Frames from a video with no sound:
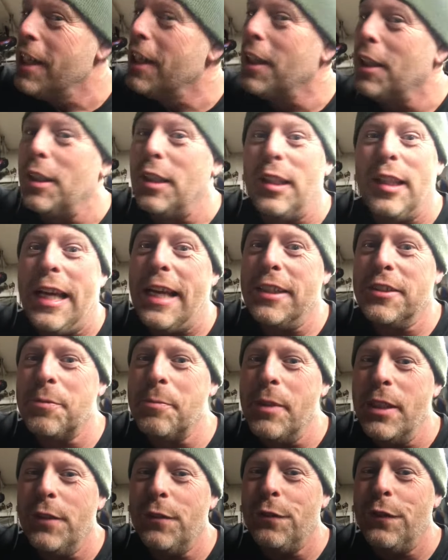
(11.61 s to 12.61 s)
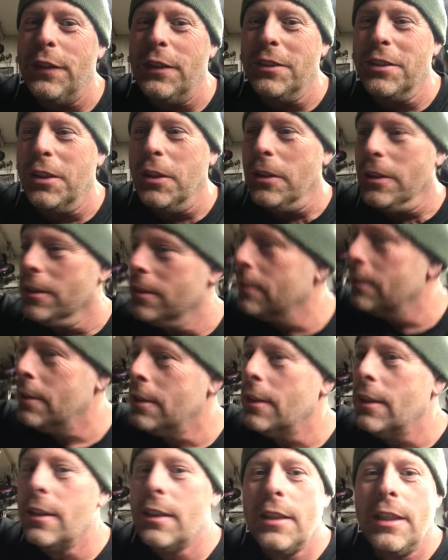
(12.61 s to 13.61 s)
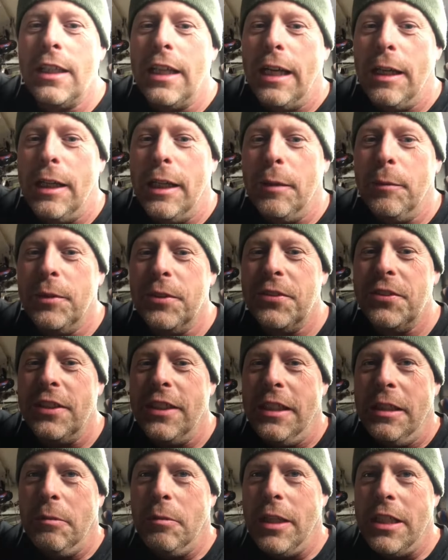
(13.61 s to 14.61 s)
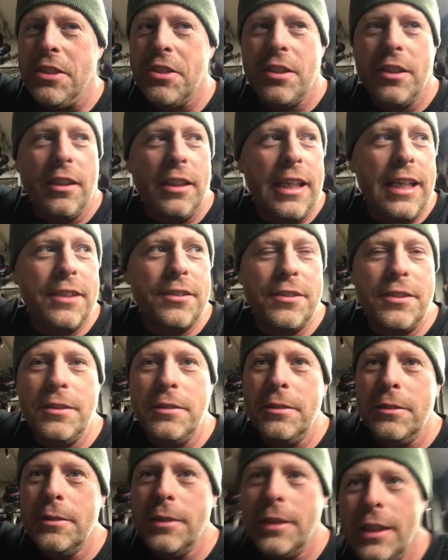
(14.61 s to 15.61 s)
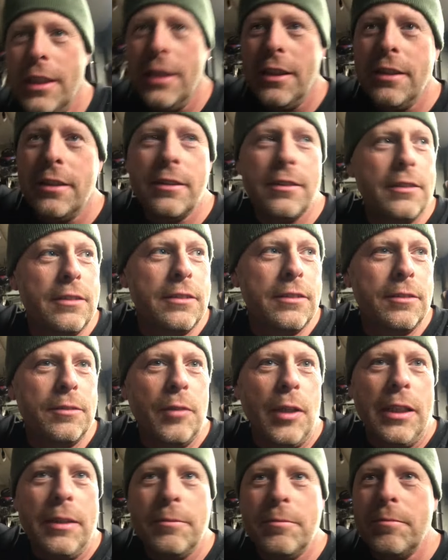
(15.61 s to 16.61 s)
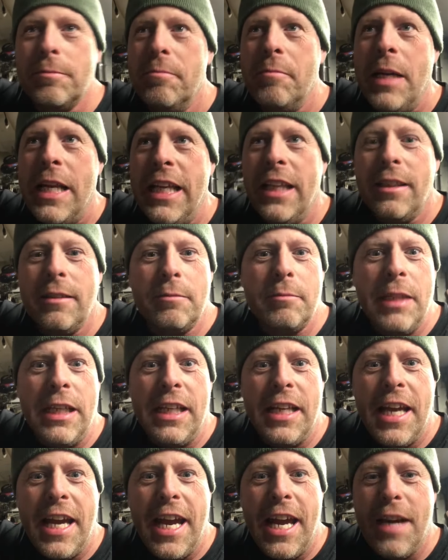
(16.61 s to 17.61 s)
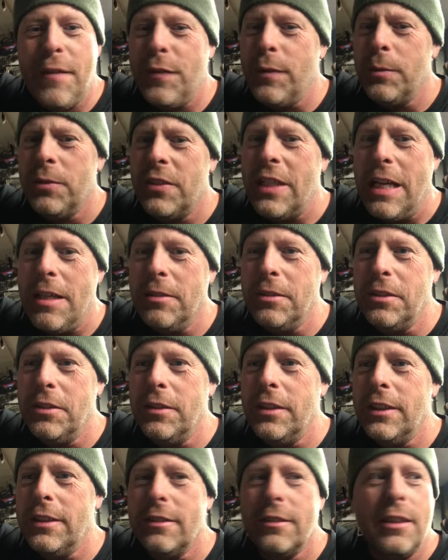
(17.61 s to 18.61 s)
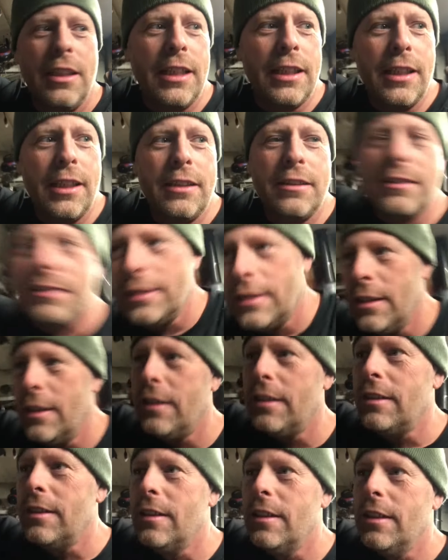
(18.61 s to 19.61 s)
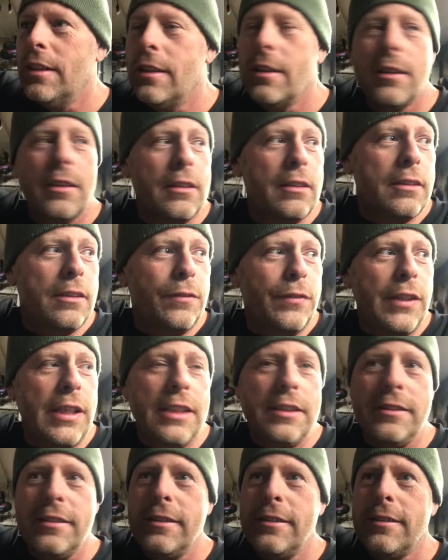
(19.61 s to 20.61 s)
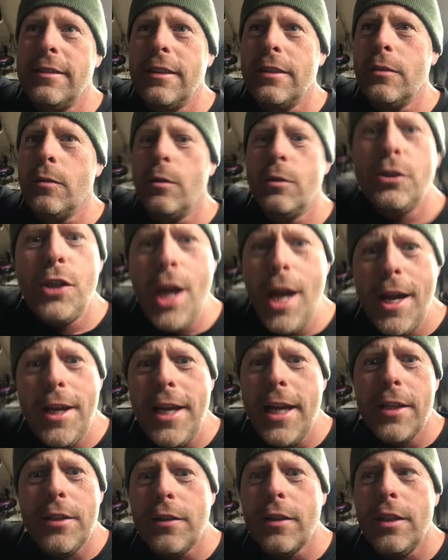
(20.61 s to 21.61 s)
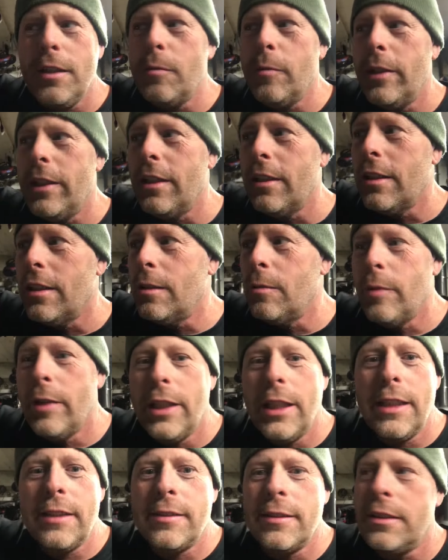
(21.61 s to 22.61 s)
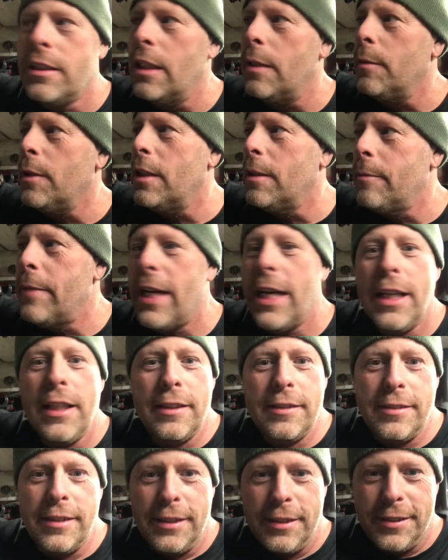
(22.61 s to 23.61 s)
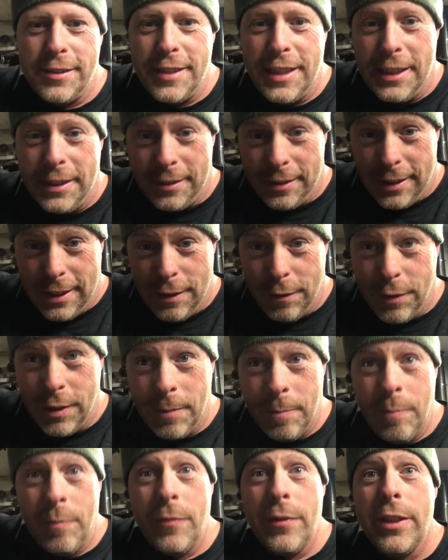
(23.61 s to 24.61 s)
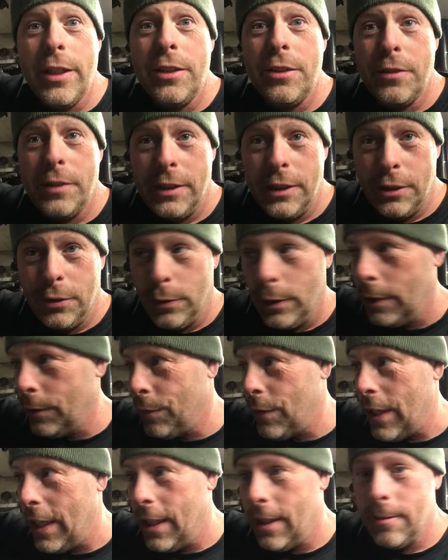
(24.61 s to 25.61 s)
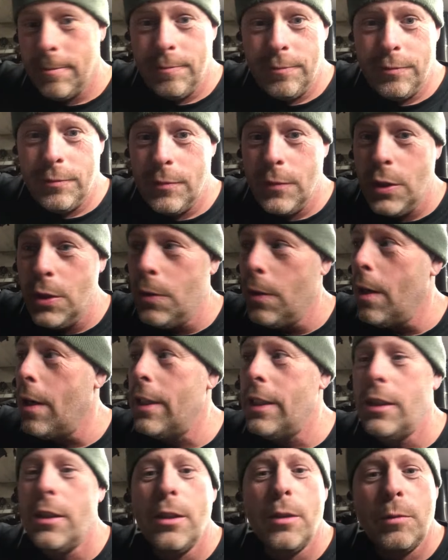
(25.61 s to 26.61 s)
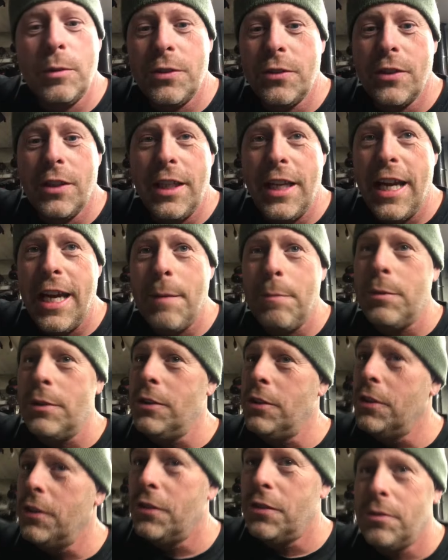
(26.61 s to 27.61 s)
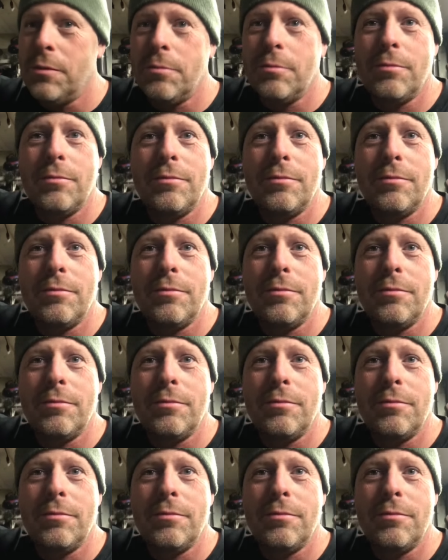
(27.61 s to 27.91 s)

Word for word: last minute field goal. Uh, we were sitting there watching the last two, uh, what, minute, minute and a half. It was down to it. I got the fiance's son going, yeah, yeah, they're going to win, they're going to win. I said, come on, man. I said, it's Thanksgiving and you're a Detroit fan. You already know what's going to happen. Just